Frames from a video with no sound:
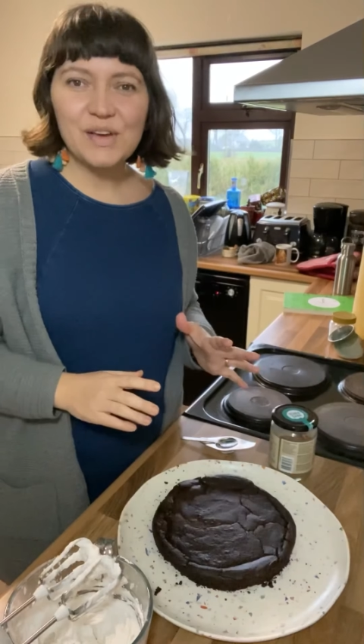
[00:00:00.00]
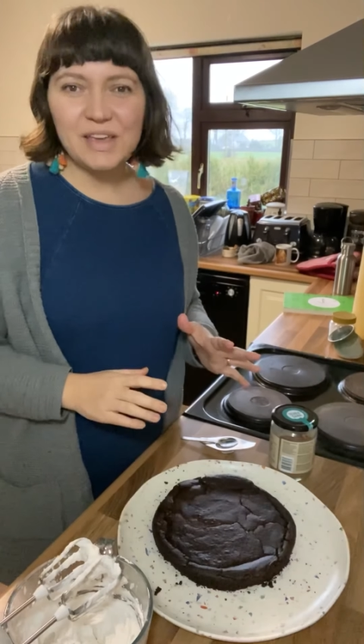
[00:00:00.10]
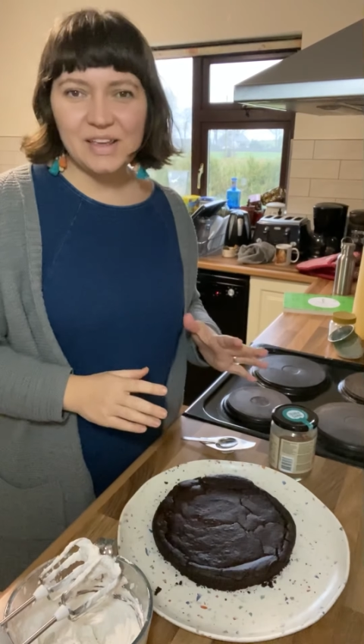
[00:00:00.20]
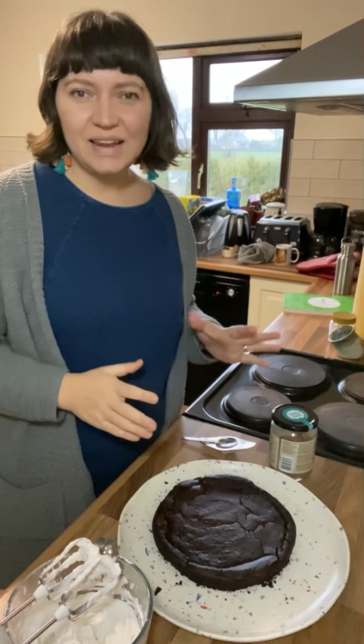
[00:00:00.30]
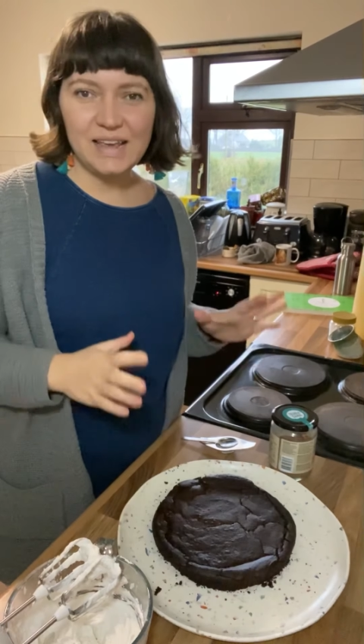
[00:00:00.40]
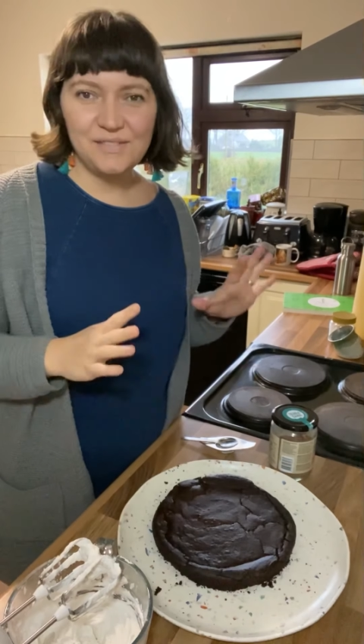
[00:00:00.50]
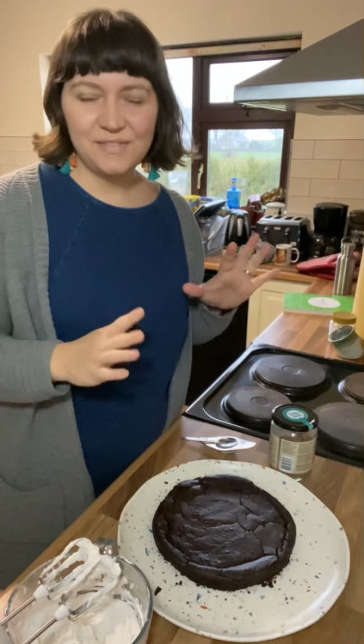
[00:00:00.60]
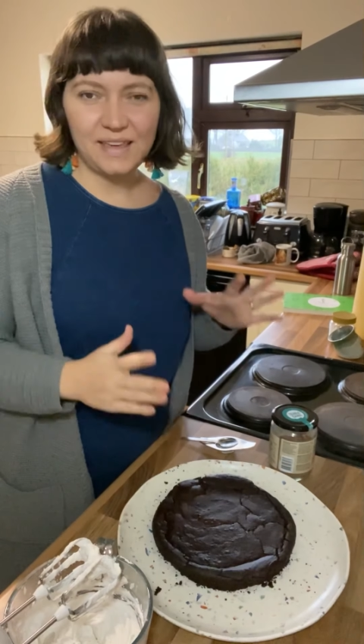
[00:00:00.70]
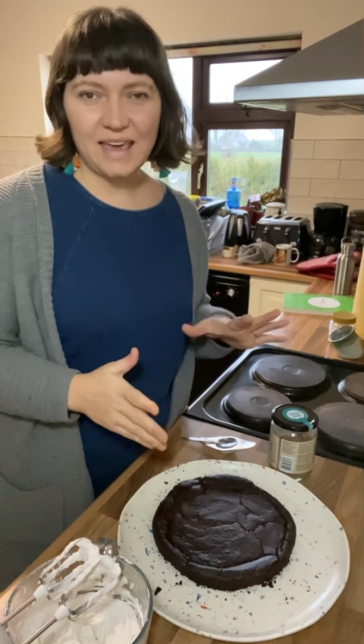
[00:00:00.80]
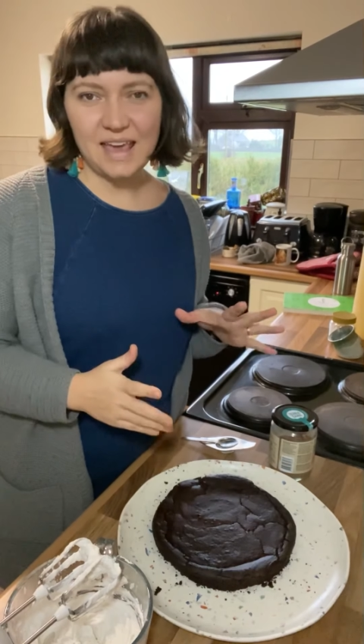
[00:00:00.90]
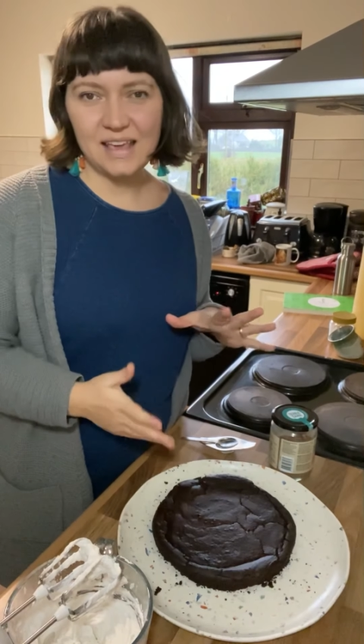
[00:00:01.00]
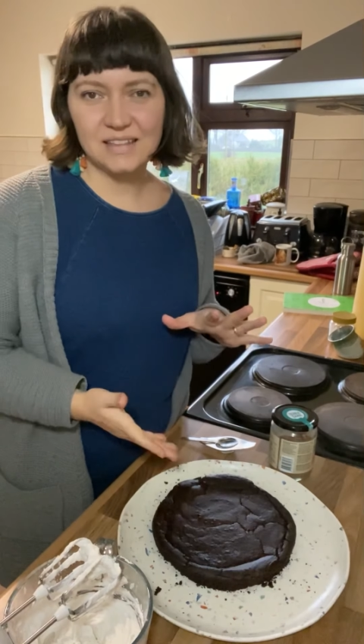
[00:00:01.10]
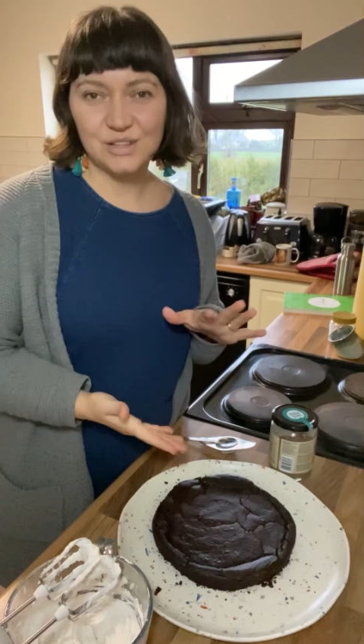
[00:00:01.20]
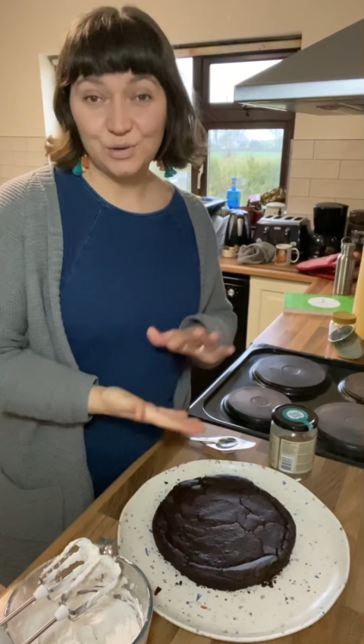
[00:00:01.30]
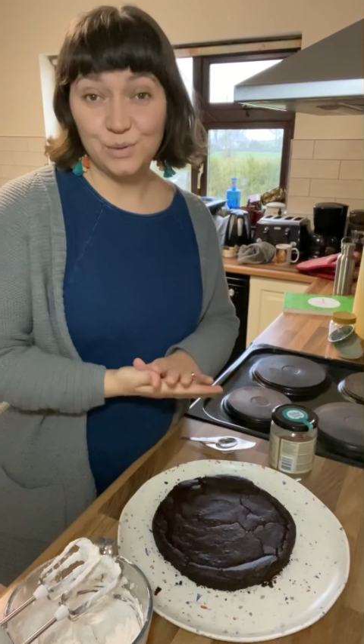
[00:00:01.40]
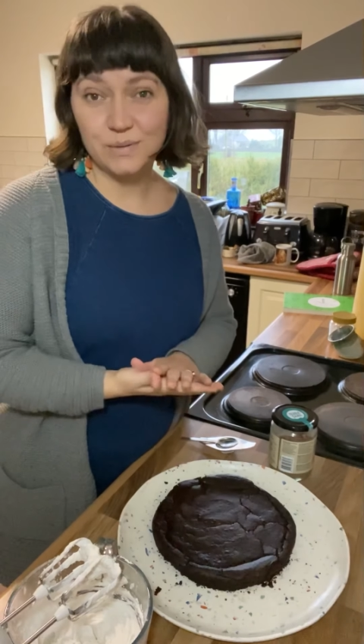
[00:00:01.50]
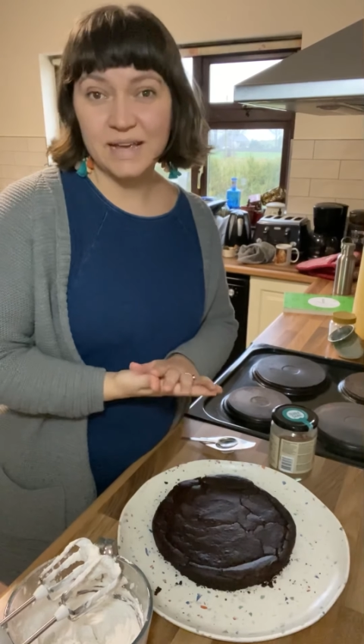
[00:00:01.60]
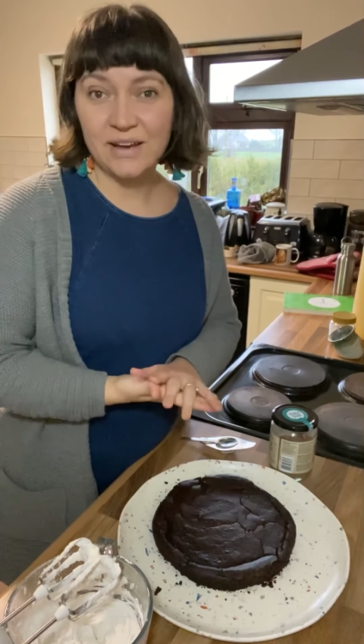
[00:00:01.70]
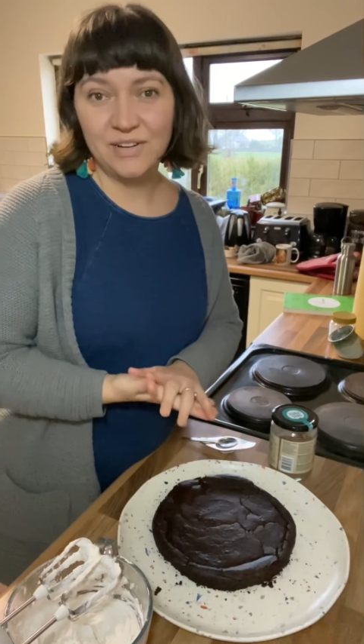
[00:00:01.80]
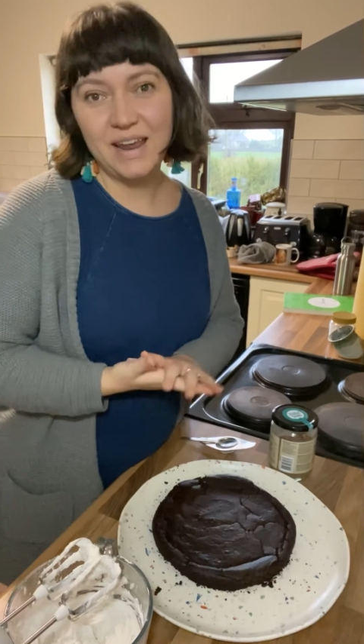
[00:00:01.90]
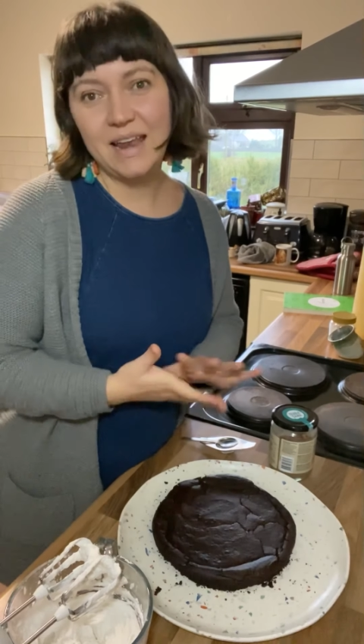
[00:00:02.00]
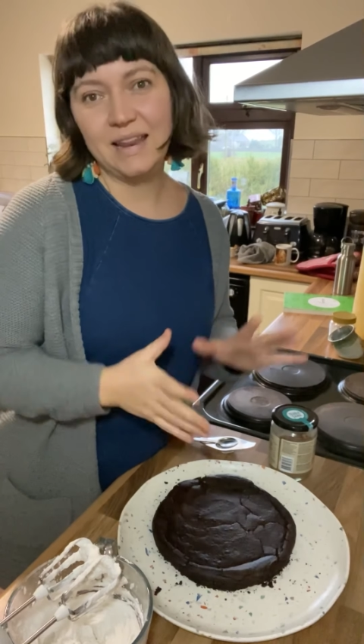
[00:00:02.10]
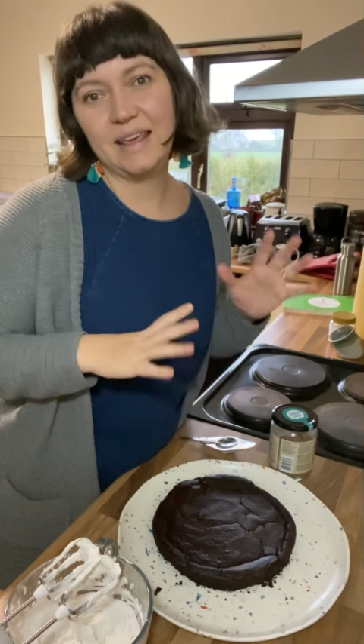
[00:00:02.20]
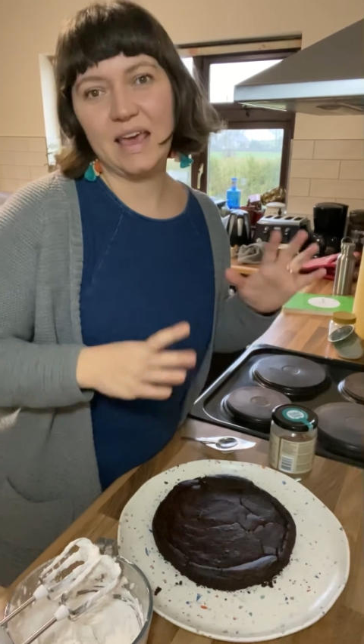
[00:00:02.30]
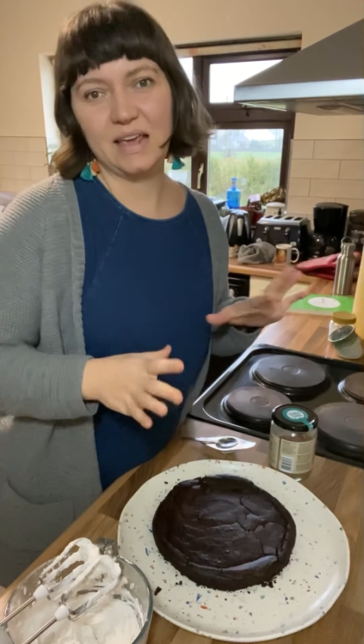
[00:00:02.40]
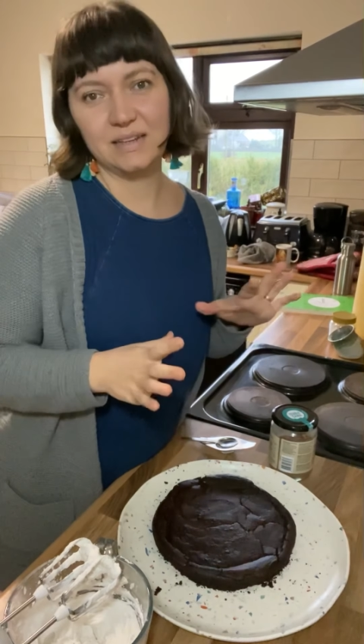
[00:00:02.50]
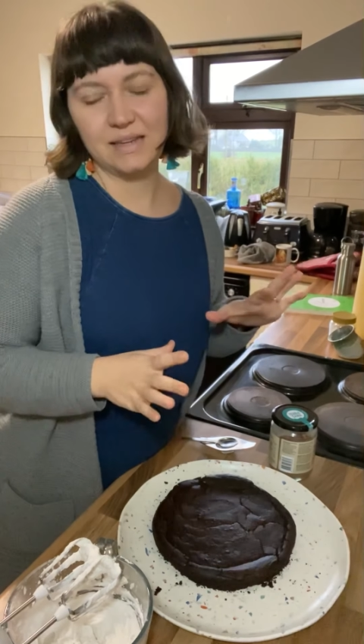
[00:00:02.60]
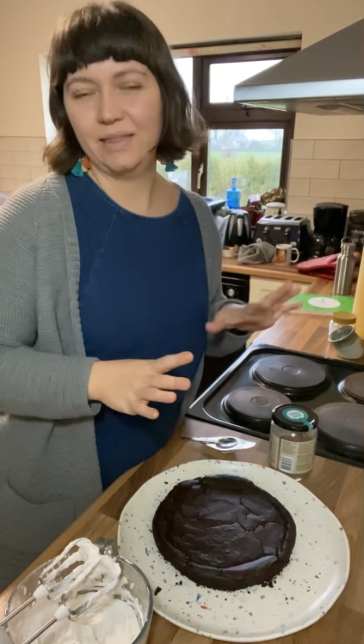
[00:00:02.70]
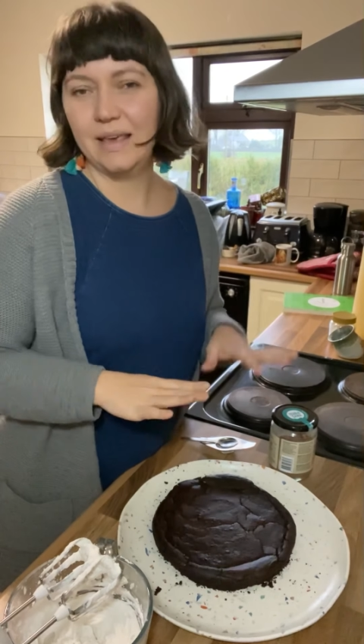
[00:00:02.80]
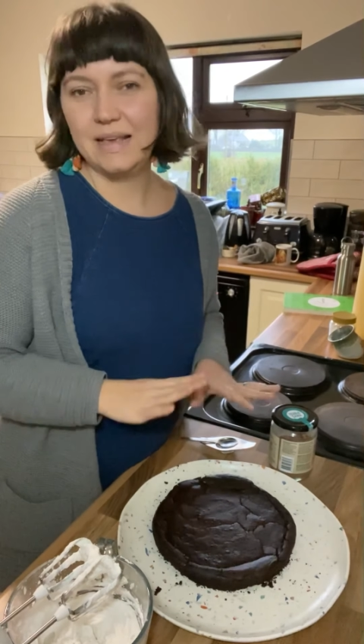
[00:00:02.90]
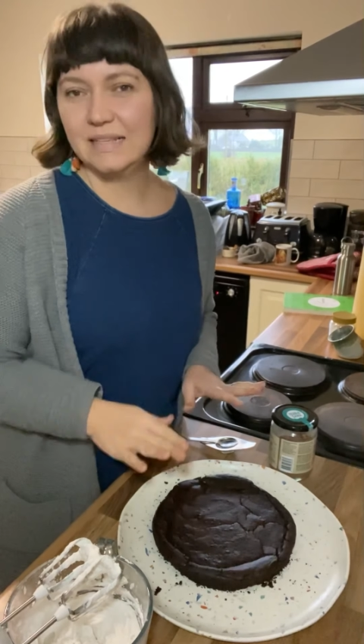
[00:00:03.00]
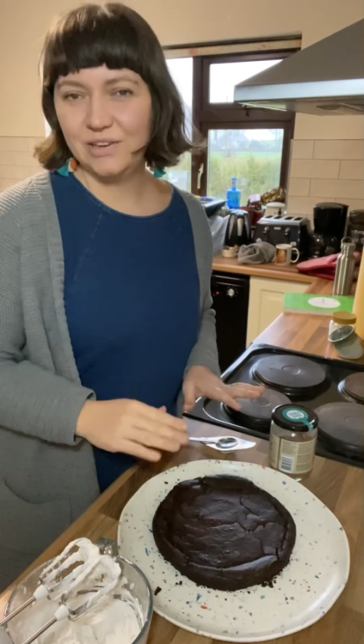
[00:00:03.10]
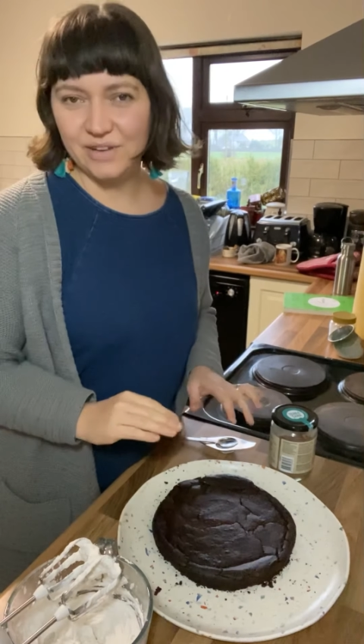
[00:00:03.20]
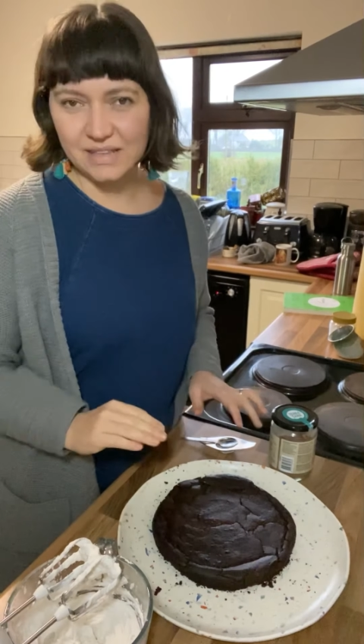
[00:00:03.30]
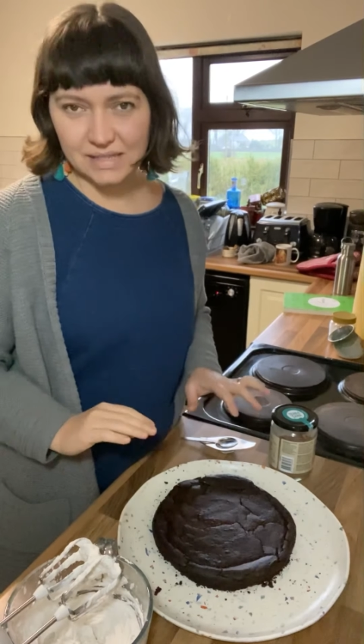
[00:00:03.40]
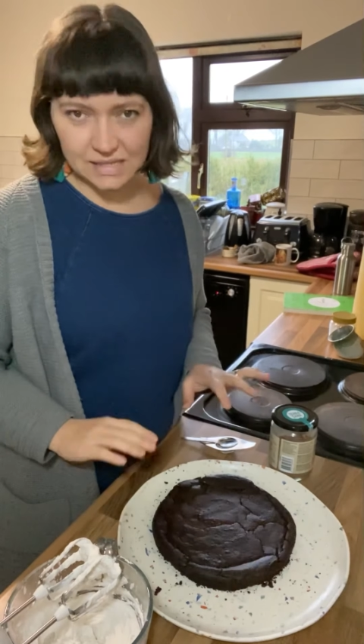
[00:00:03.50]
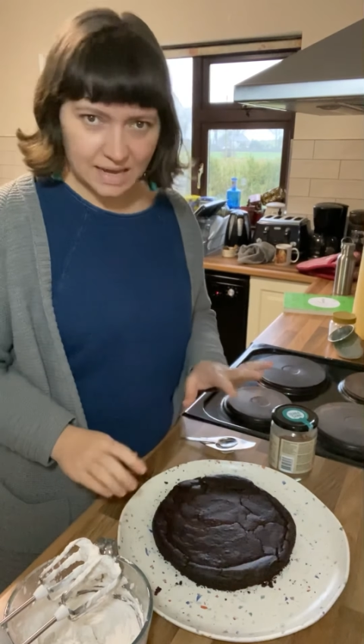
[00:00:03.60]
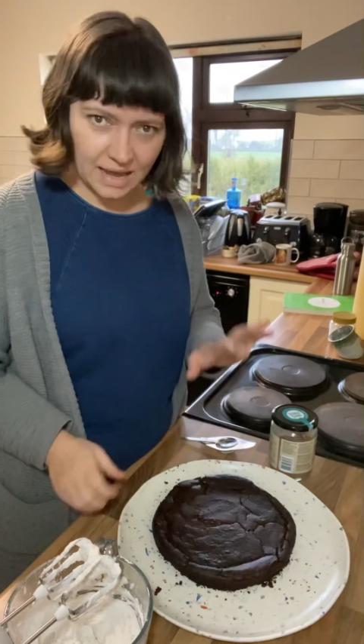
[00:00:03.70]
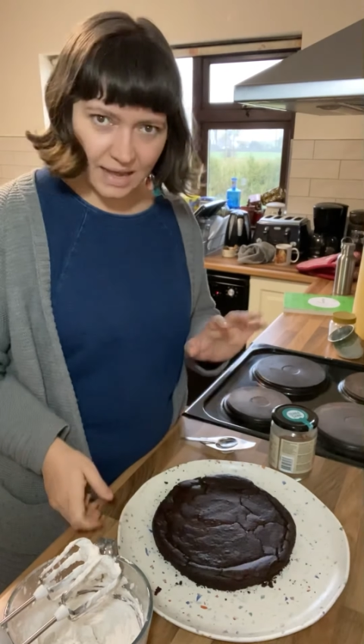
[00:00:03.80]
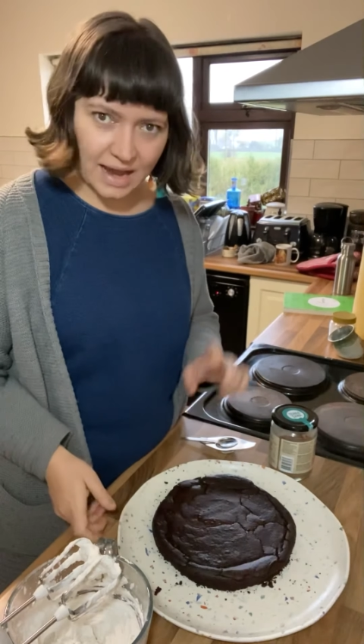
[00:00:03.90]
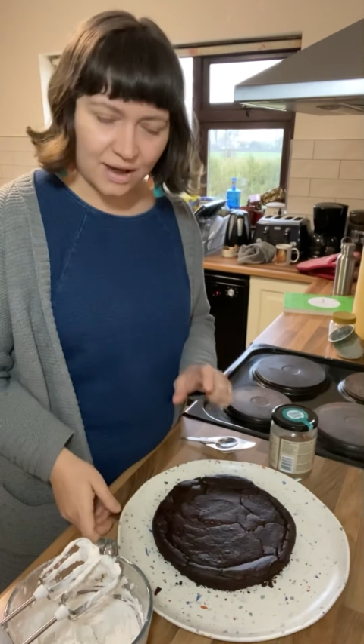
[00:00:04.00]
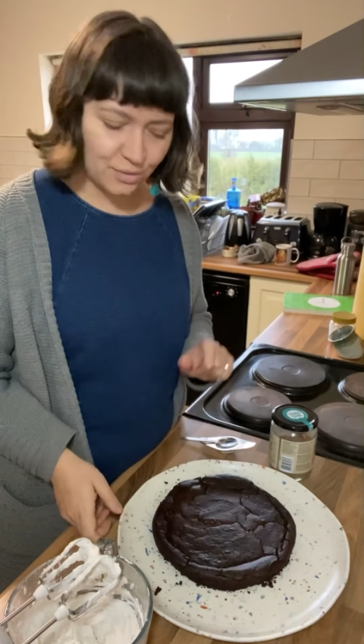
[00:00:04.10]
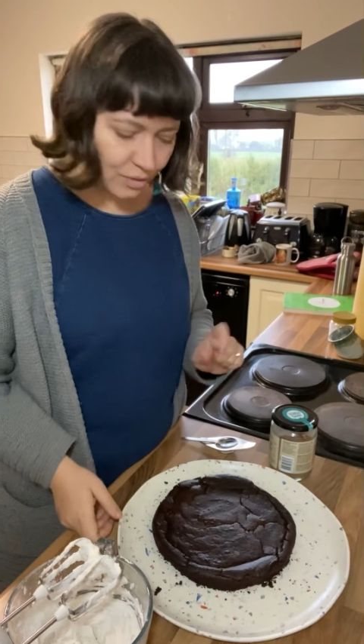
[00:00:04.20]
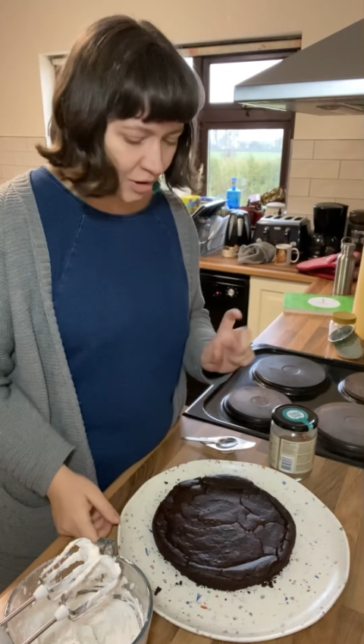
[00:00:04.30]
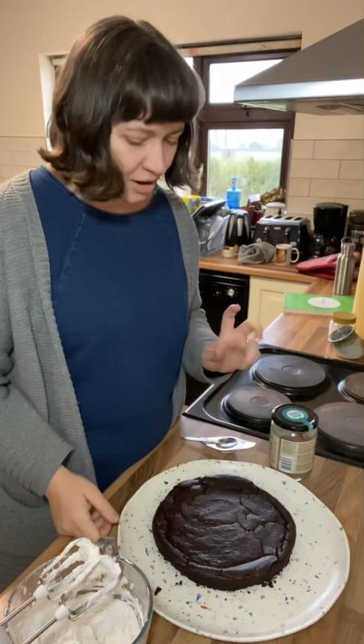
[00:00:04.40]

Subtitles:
you leave the cake to cool down in the cake tin, the easier it is to take it out.